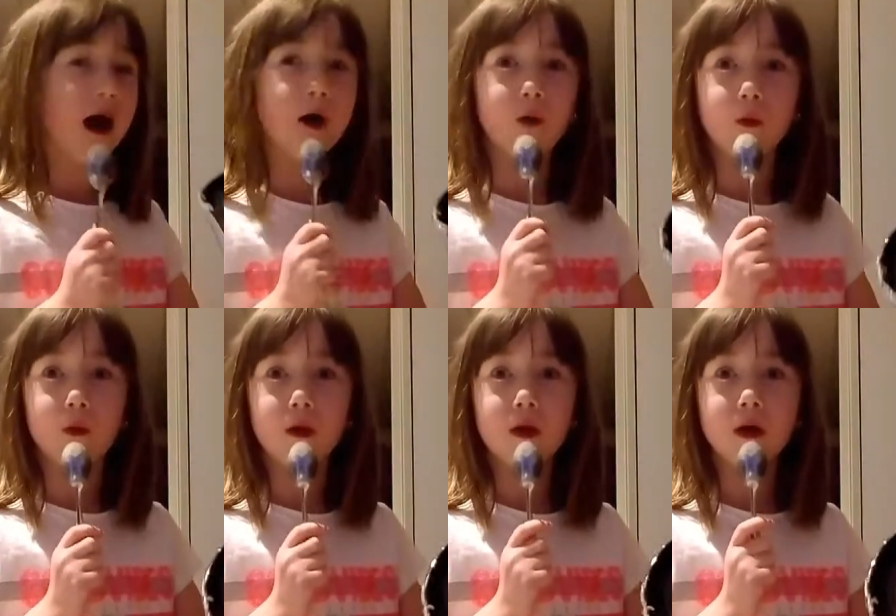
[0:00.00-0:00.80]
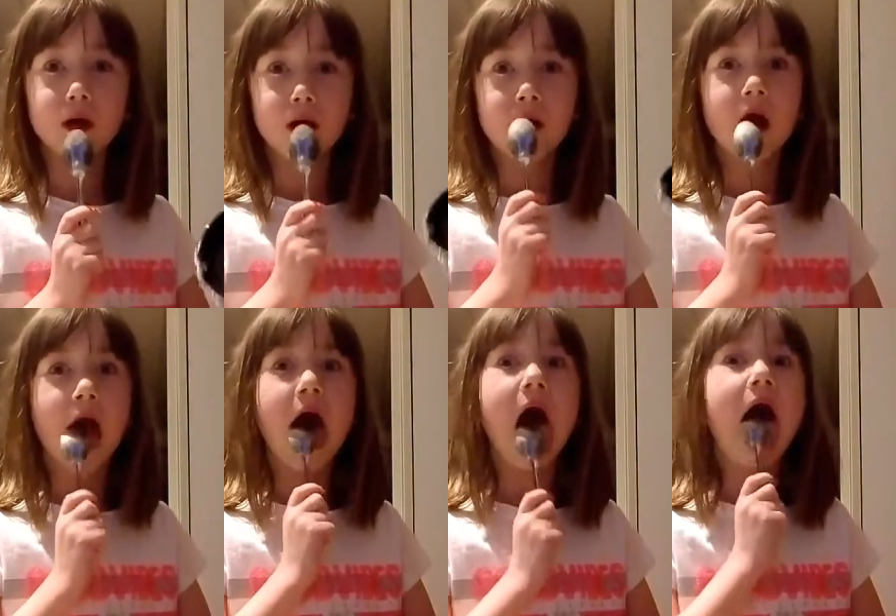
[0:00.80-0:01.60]
That's halfway
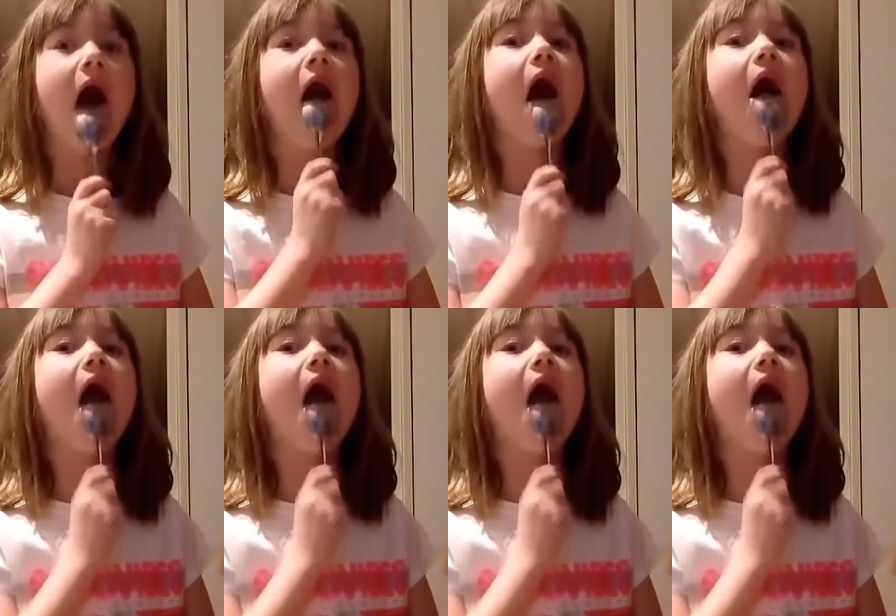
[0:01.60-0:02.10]
done. It's a minute.